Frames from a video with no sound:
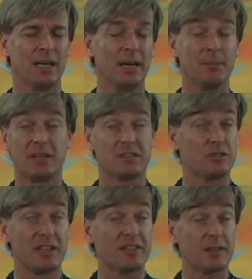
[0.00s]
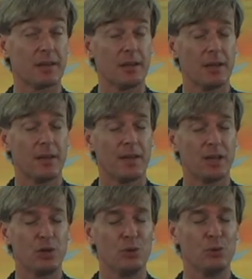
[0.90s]
I'm not suggesting
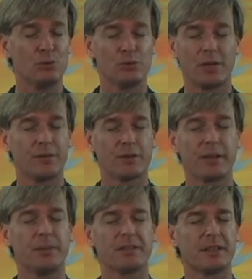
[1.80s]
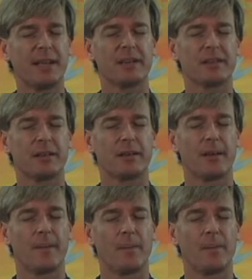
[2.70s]
that you do not have a great personality.